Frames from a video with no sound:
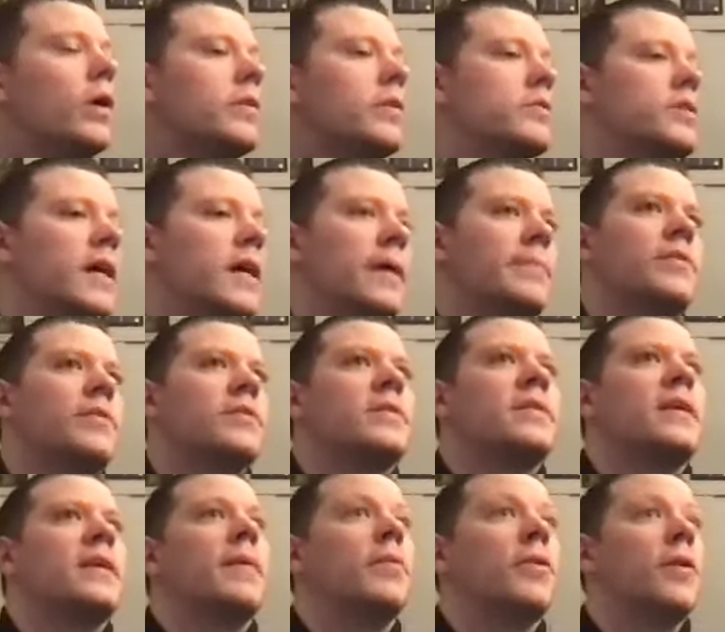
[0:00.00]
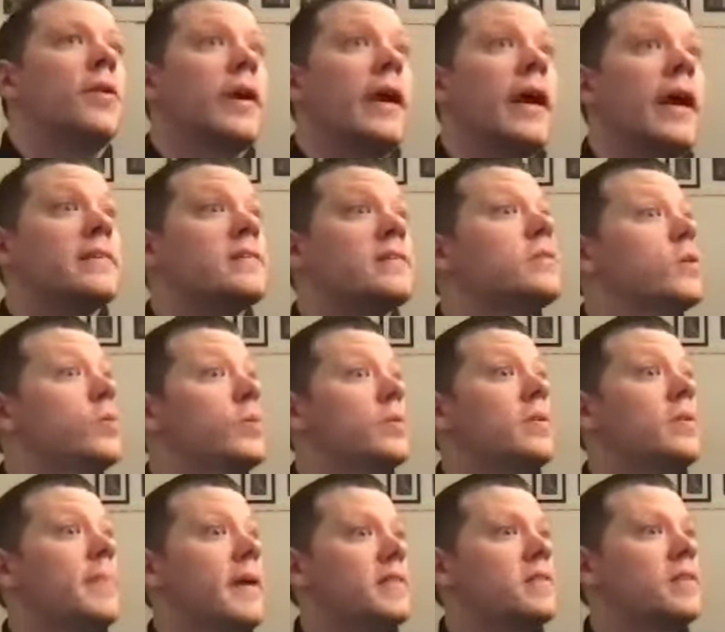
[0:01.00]
those chapters in that book has to do with
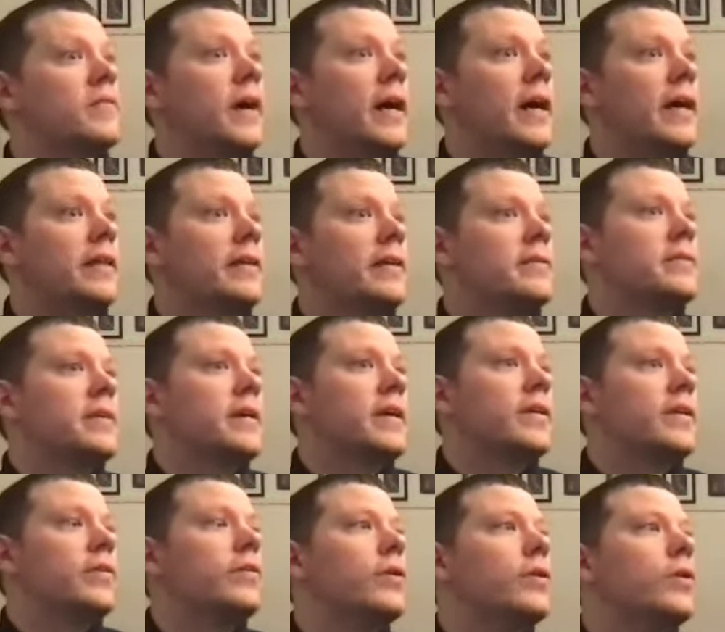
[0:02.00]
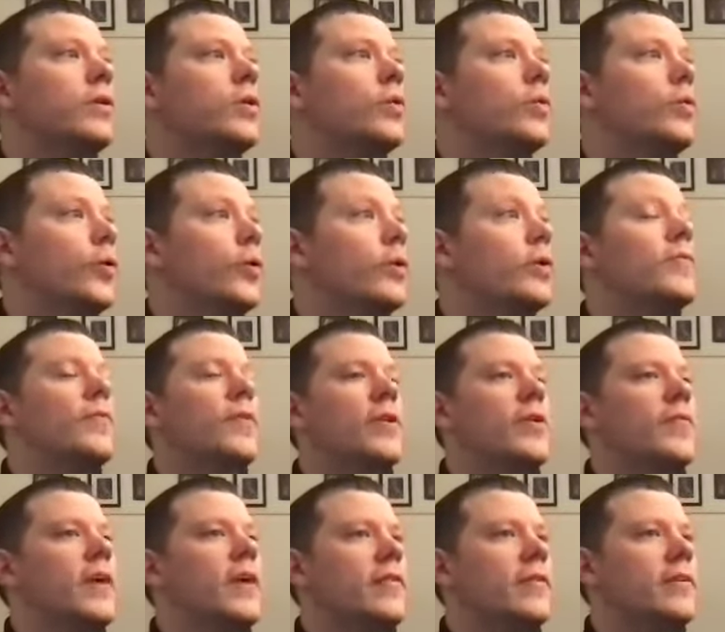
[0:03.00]
domestic violence and rooting for
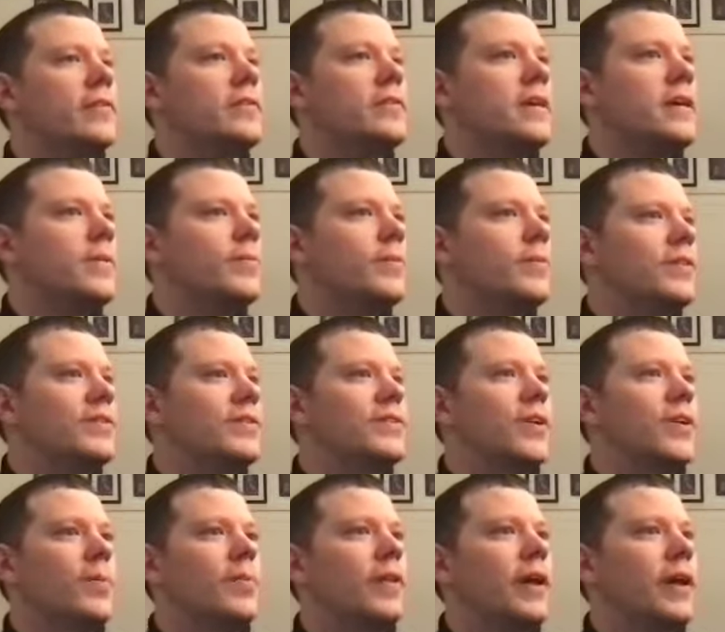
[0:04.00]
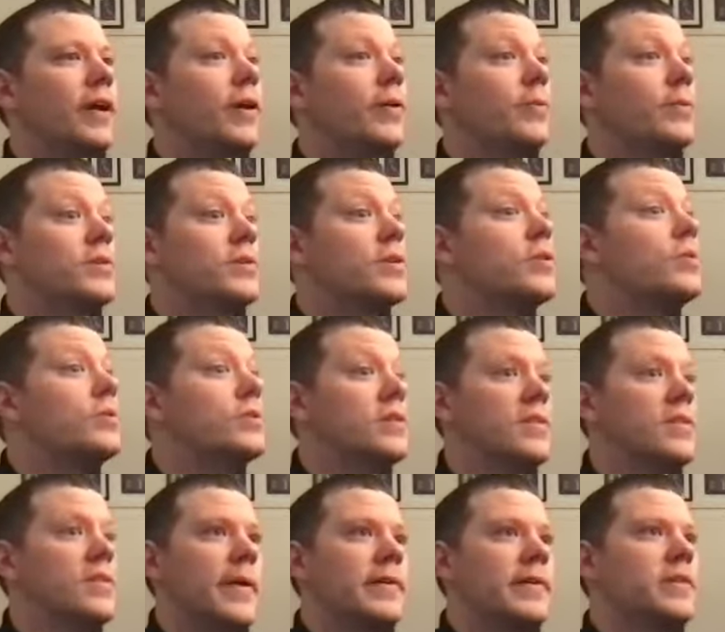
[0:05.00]
your favorite team when the star player was accused
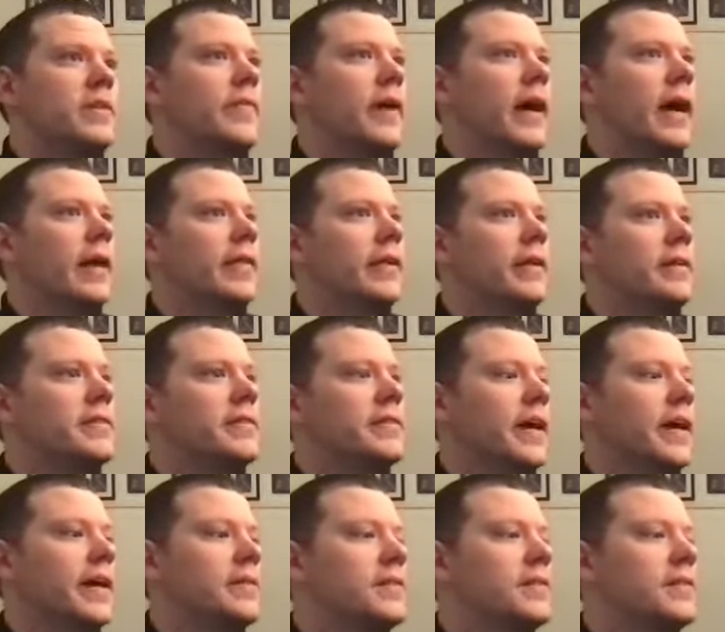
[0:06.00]
of domestic violence.